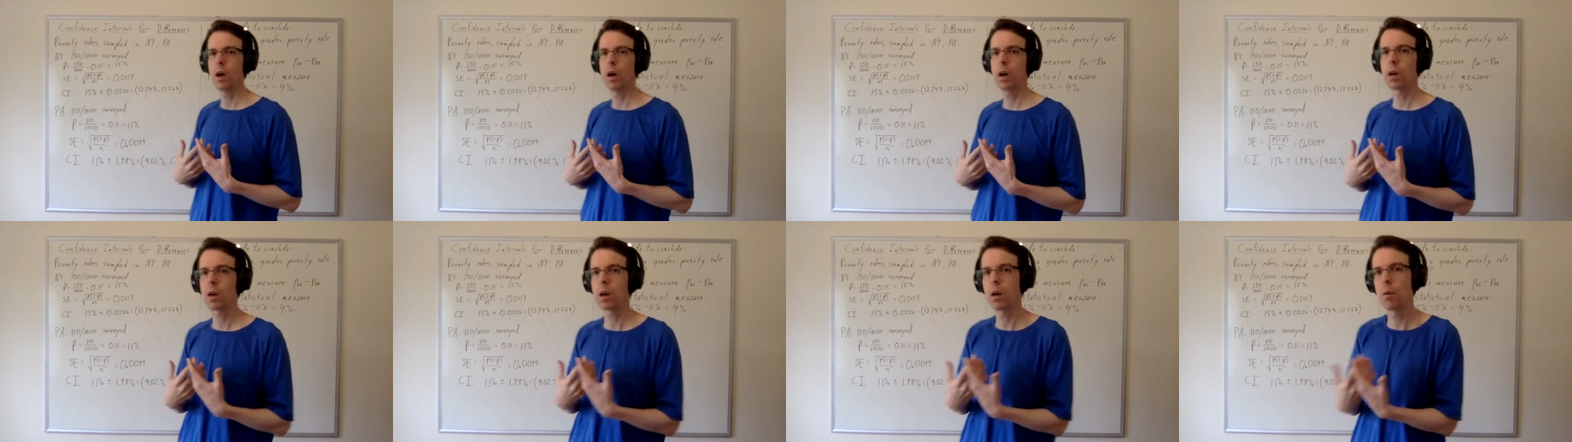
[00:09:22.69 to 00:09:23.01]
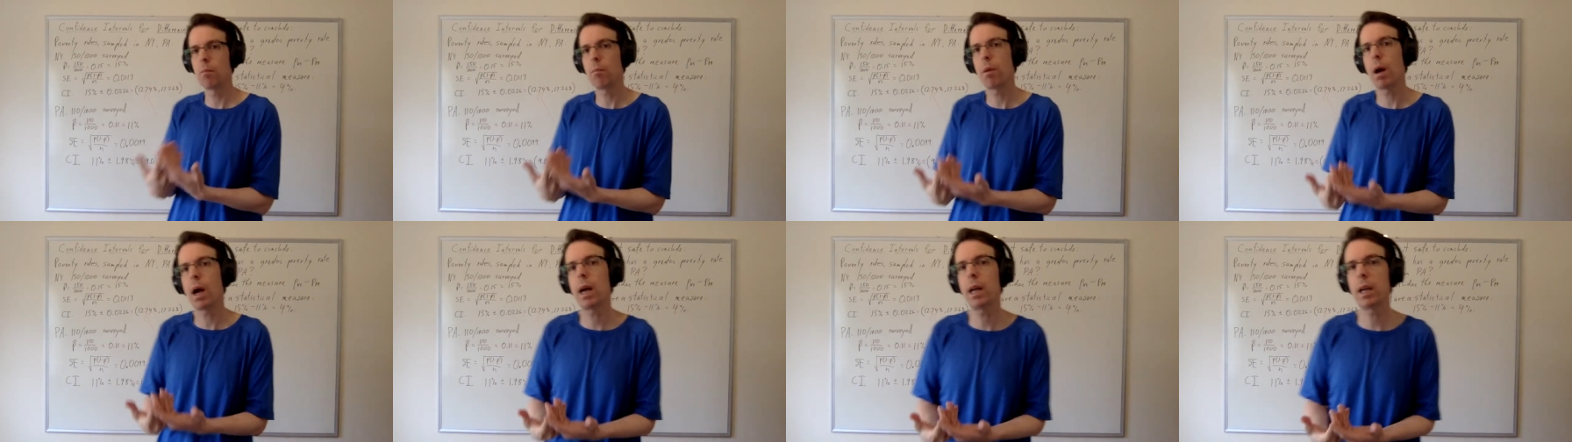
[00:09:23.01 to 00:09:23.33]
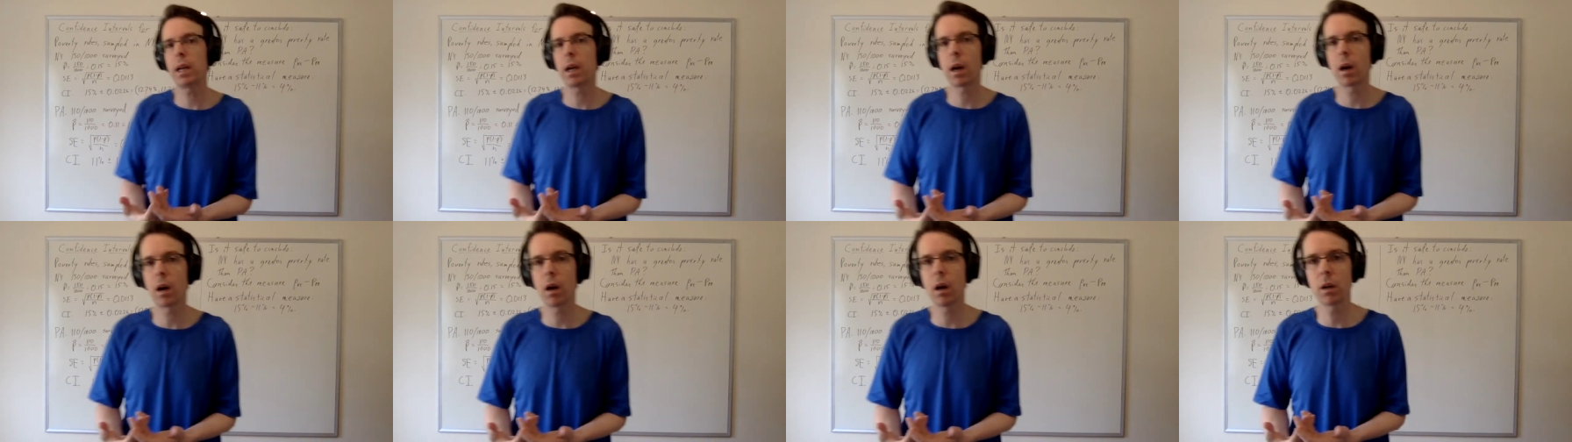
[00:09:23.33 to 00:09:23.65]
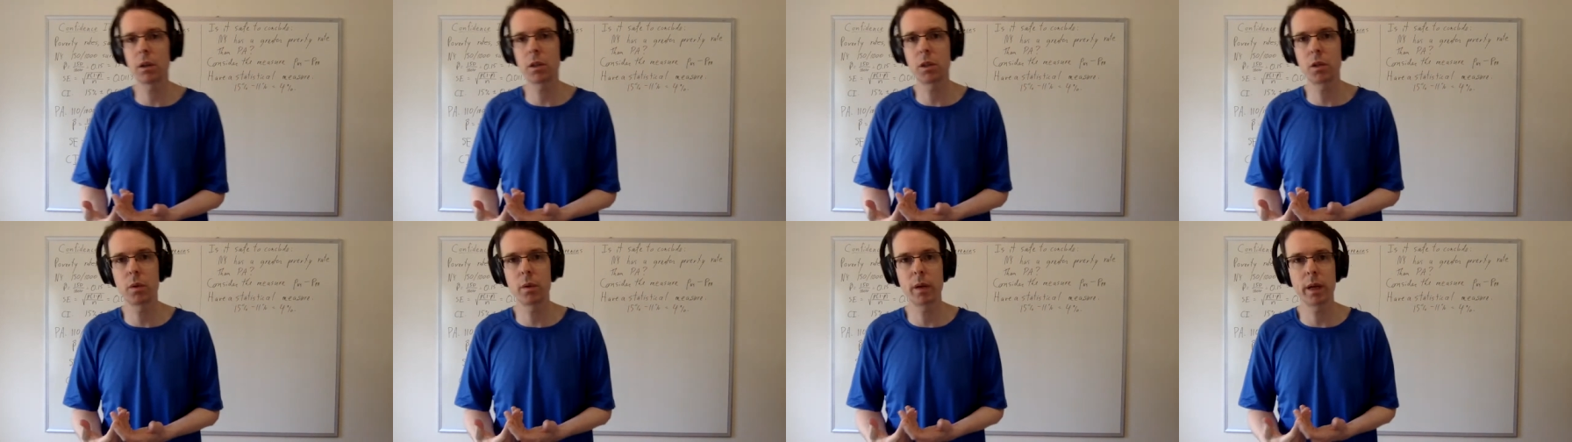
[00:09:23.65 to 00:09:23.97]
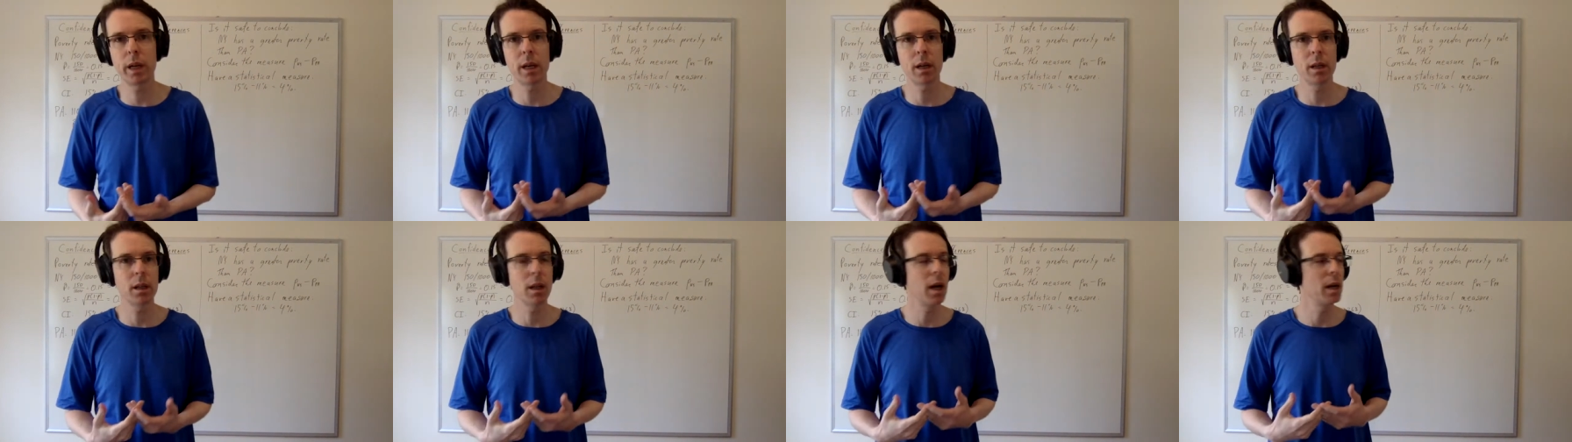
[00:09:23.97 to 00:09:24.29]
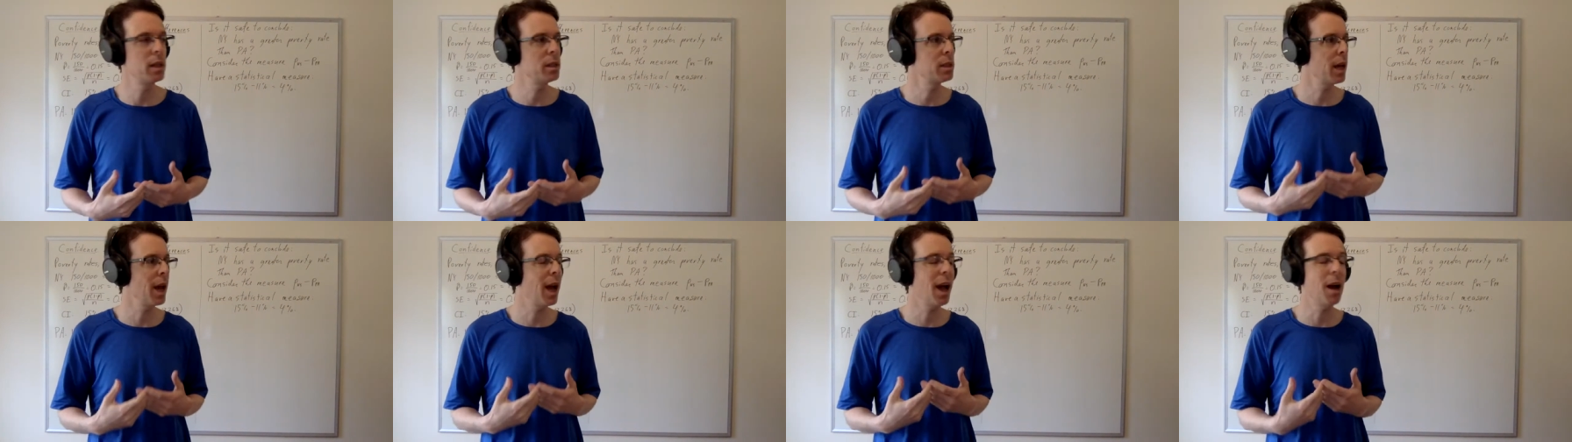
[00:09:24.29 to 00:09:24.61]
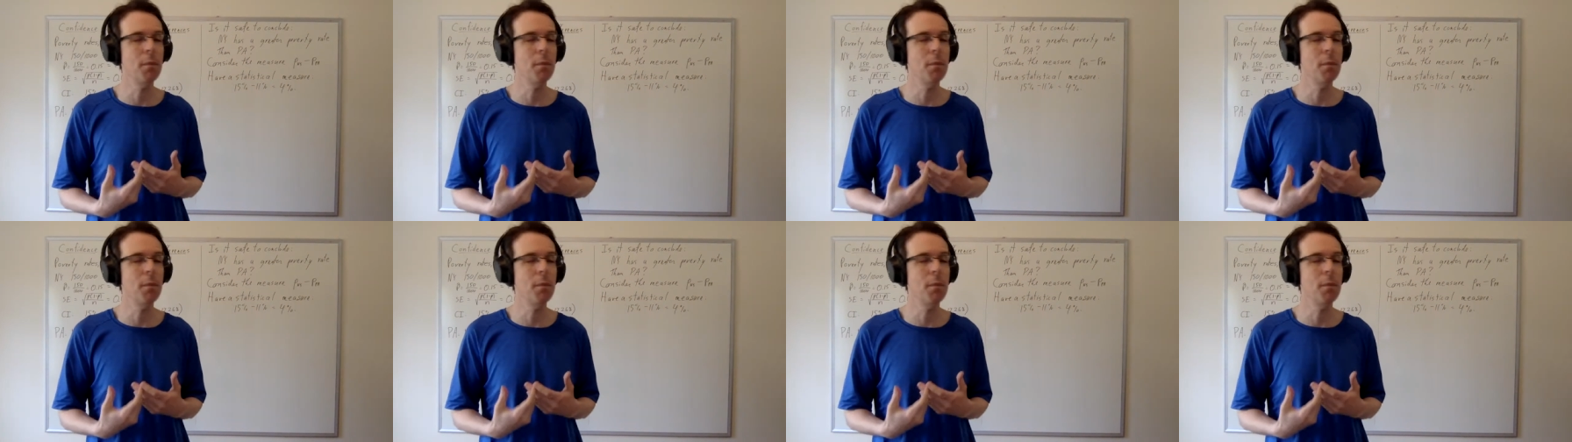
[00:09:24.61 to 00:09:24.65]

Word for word: a combined error to analyze